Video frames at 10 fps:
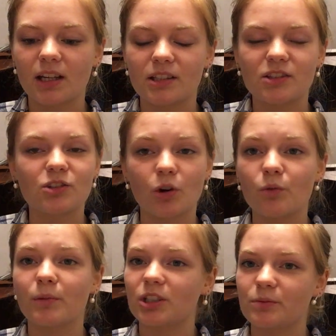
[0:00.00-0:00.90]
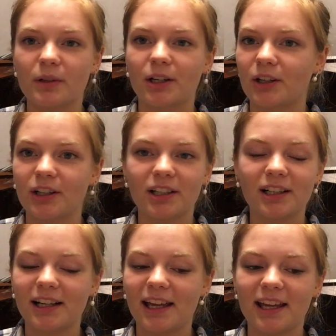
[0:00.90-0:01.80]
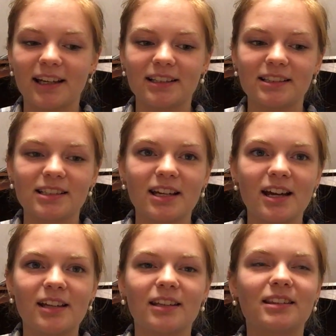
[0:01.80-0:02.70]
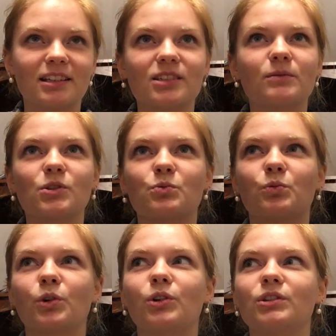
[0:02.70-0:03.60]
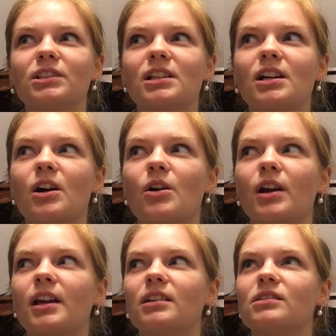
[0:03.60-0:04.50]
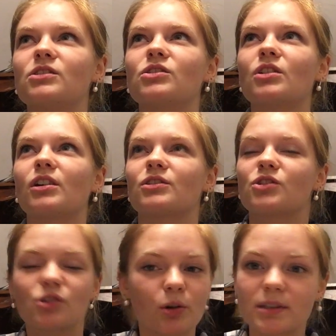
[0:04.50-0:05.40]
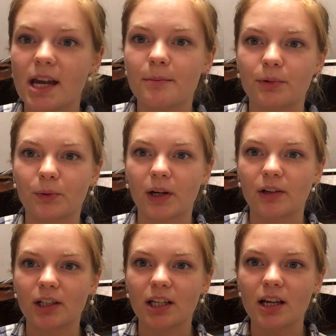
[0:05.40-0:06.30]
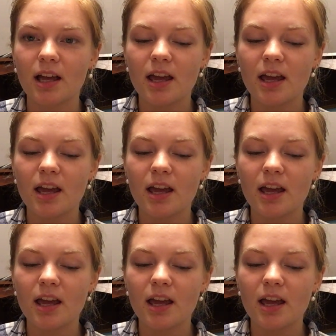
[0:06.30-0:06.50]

It's so much bigger, and the things of this world are so temporary.